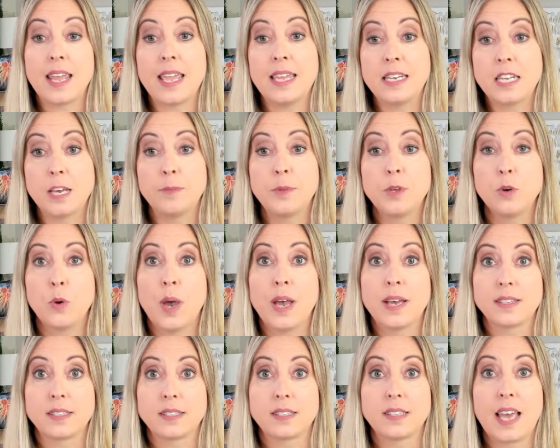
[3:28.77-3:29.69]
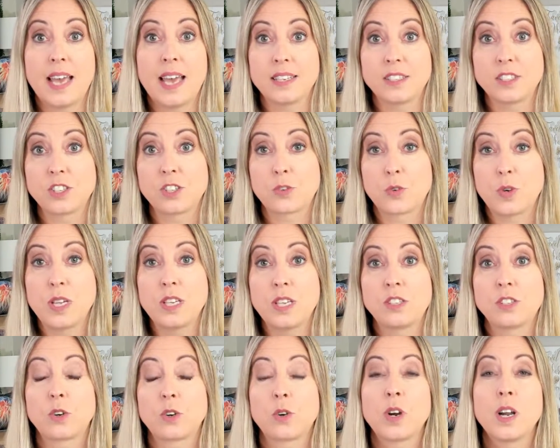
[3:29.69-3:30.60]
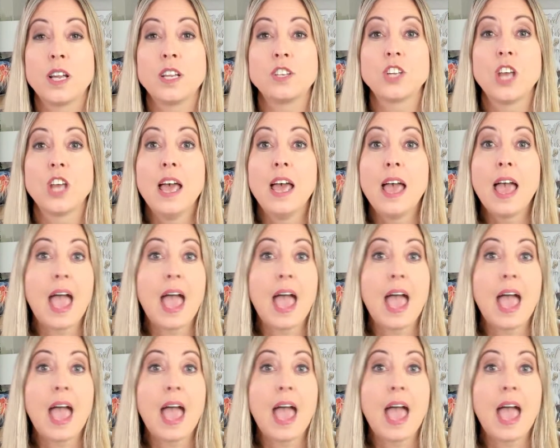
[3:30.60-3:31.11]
AWS S3 storage.